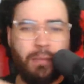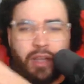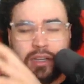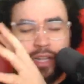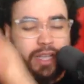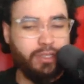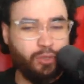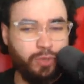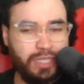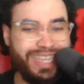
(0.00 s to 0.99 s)
not going to like
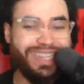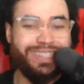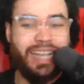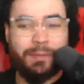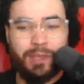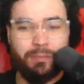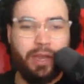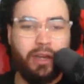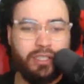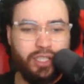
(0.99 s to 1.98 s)
do an in-depth
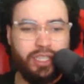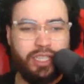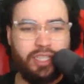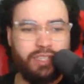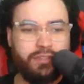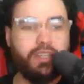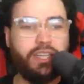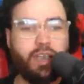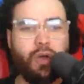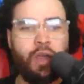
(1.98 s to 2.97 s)
comparison in this
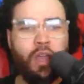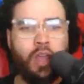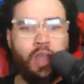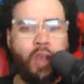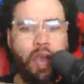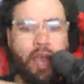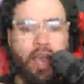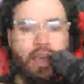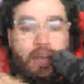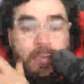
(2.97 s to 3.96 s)
video. And I'm